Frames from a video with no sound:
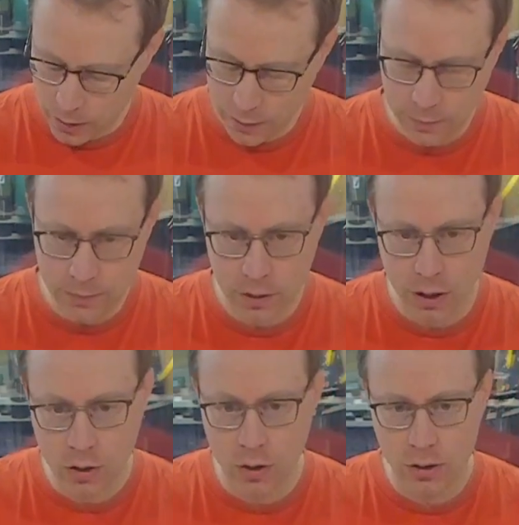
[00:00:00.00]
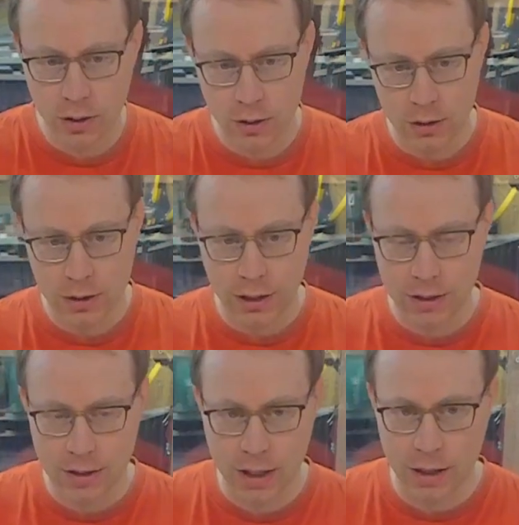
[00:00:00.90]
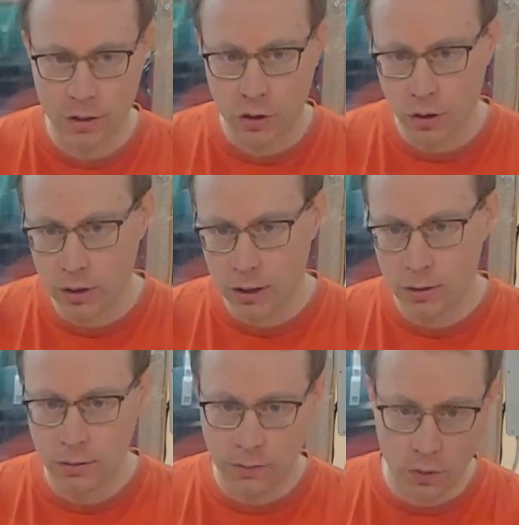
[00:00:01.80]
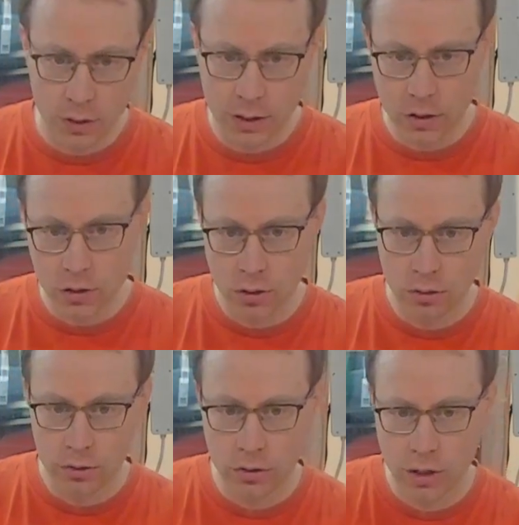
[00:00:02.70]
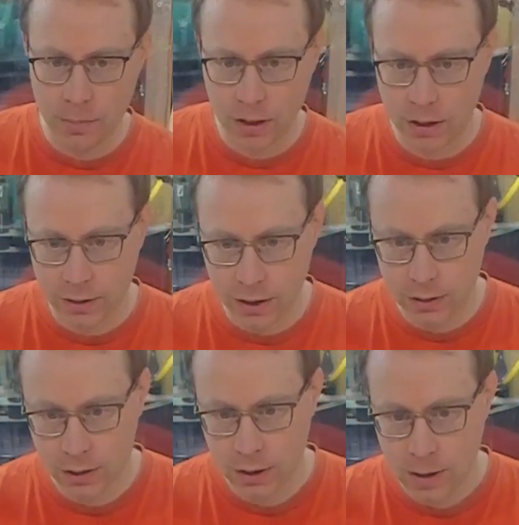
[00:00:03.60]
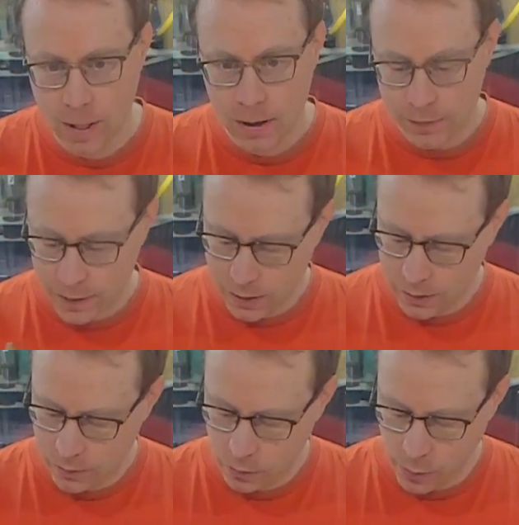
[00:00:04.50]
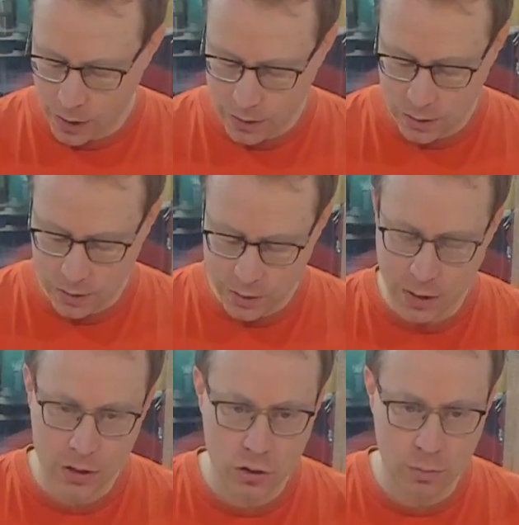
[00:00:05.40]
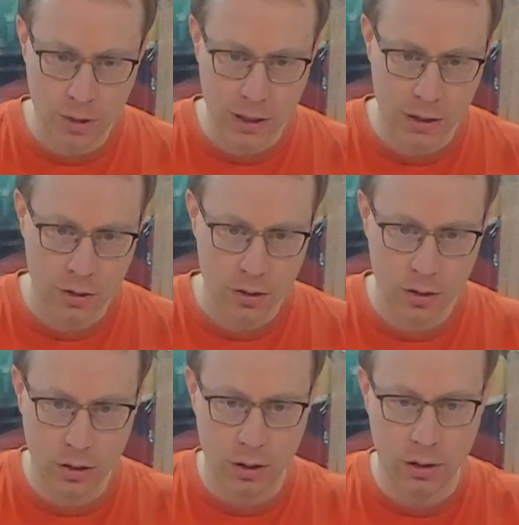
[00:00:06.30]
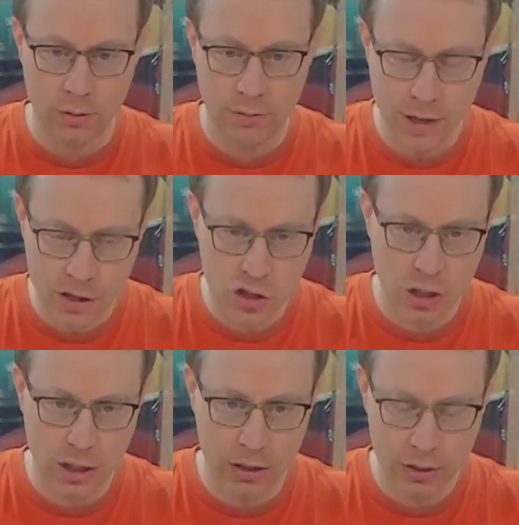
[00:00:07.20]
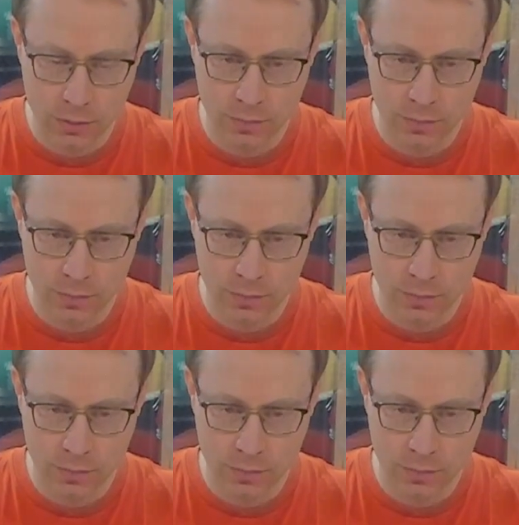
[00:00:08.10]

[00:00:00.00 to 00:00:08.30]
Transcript: If the accordion is, let's say, 30-40 years old or something like that, then the wax starts to be fragile